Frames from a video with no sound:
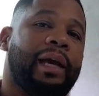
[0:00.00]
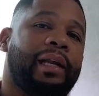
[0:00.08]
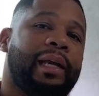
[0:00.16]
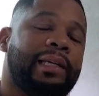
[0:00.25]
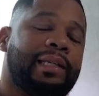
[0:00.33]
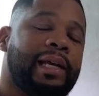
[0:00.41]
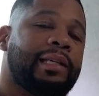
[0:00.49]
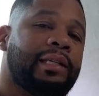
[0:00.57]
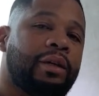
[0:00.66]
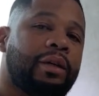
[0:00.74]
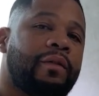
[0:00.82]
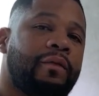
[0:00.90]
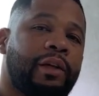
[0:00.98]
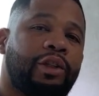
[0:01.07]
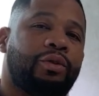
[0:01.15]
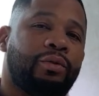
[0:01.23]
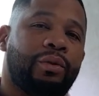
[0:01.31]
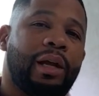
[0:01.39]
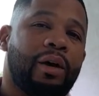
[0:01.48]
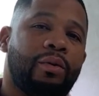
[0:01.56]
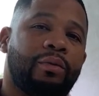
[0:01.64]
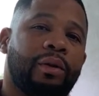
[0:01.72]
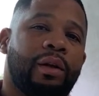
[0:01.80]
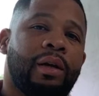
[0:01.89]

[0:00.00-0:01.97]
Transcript: and he's into a conventional loan,